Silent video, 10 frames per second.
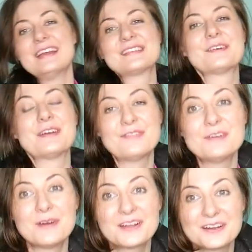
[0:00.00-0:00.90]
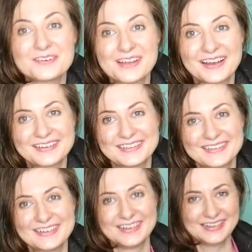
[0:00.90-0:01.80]
So if you want to go
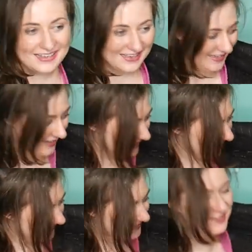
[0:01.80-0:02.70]
darker, just